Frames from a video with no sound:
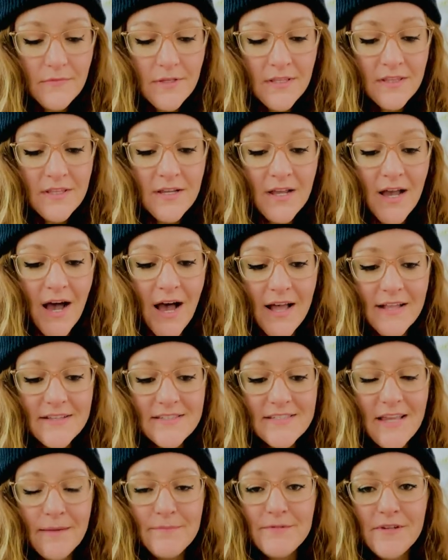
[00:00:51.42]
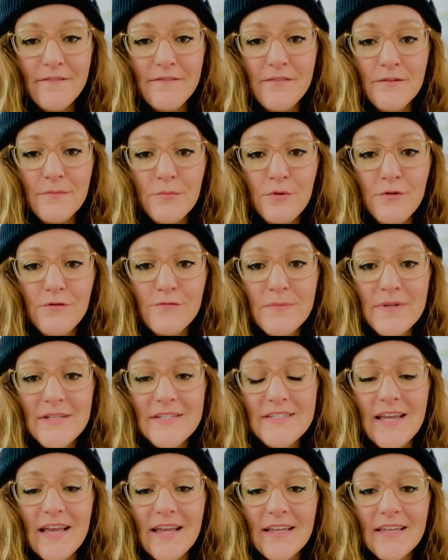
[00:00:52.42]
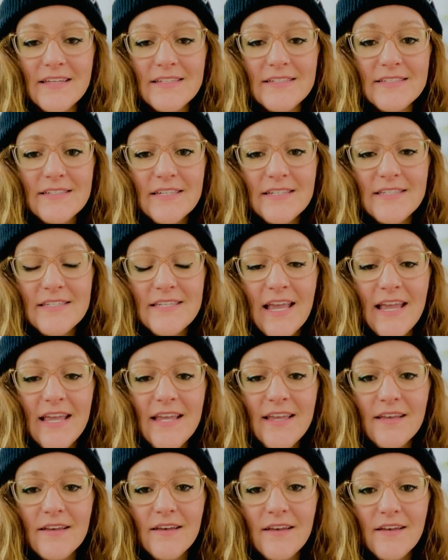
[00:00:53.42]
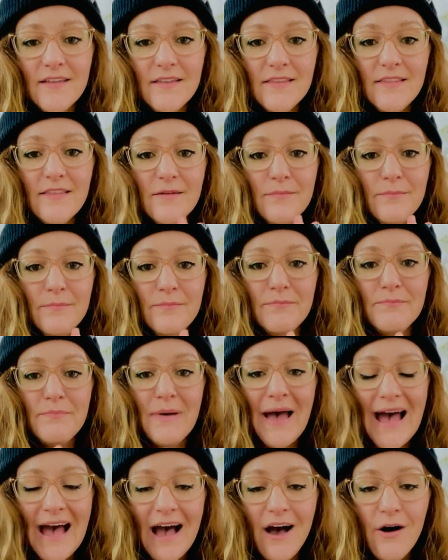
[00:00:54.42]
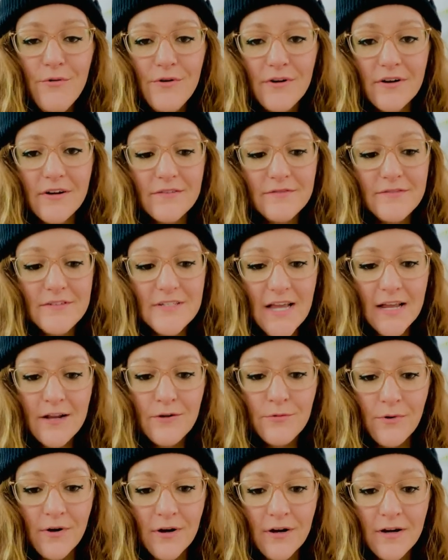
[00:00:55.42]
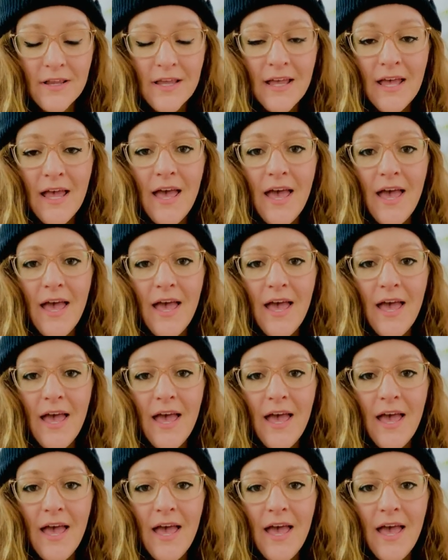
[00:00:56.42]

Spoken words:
the concept of the movement deck is to take the power of deck work